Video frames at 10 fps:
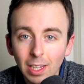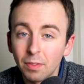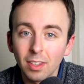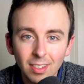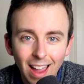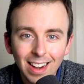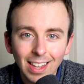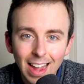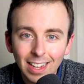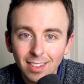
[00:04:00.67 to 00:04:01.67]
If the side
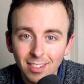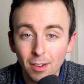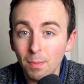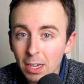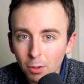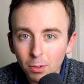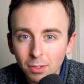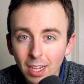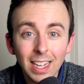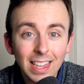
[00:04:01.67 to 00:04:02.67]
length is in
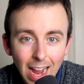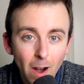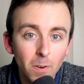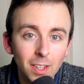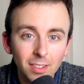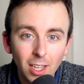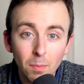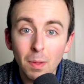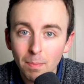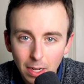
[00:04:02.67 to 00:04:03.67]
meters, the area is going to
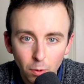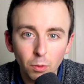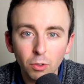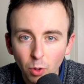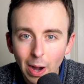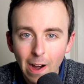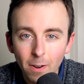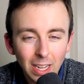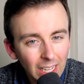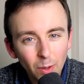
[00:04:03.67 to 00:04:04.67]
be meters
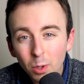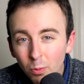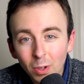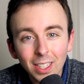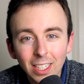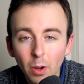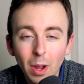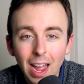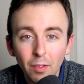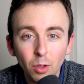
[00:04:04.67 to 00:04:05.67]
squared. We really
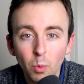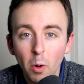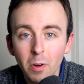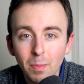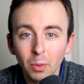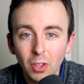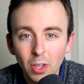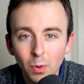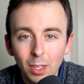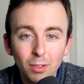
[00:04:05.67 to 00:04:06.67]
don't have to worry about the
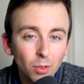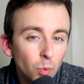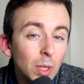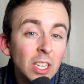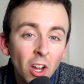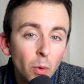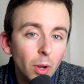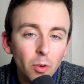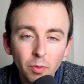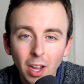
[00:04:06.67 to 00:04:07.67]
units. We know
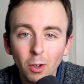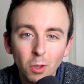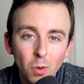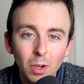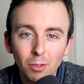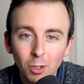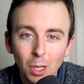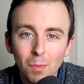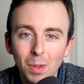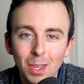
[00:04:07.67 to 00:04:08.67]
what our final units are
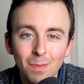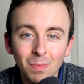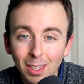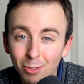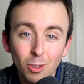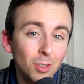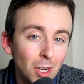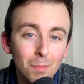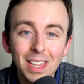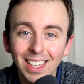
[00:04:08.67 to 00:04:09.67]
going to be. It's just
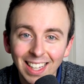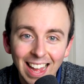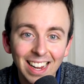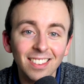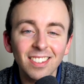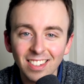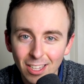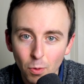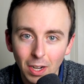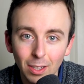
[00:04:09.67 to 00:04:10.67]
going to be the lengths
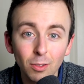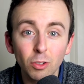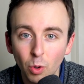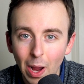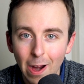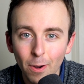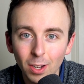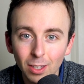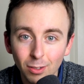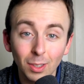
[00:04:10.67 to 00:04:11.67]
unit squared.
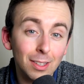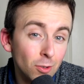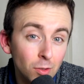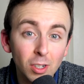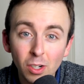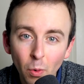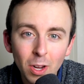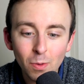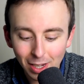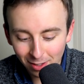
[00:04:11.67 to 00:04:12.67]
So let's just ignore
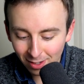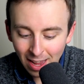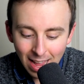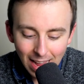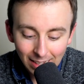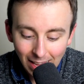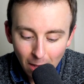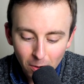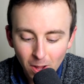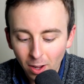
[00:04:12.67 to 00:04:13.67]
units and
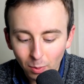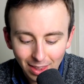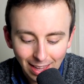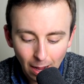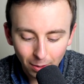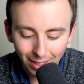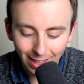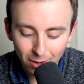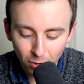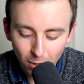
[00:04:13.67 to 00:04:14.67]
carry on with the
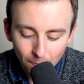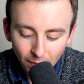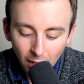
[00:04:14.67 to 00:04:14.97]
calculation.